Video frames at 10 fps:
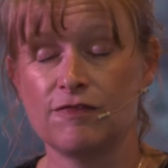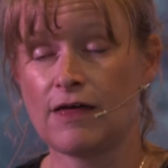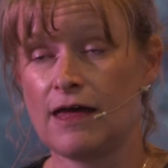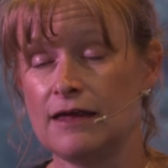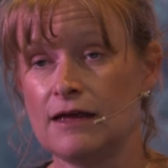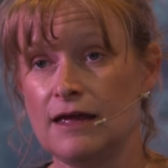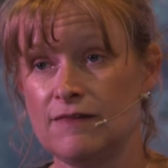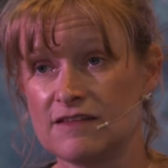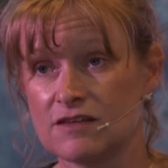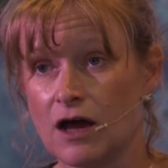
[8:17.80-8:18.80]
they,
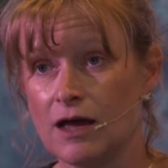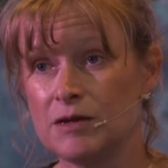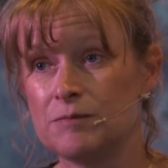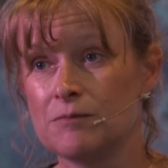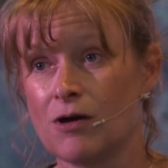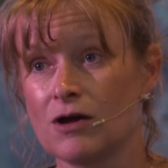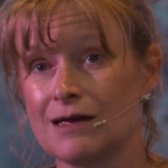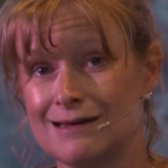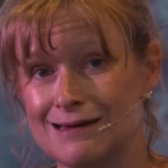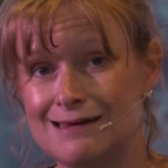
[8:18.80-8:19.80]
in their time, had been
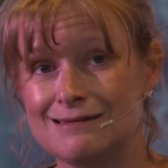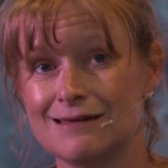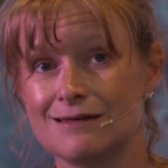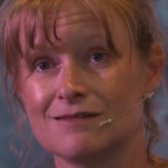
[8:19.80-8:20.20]
market leading,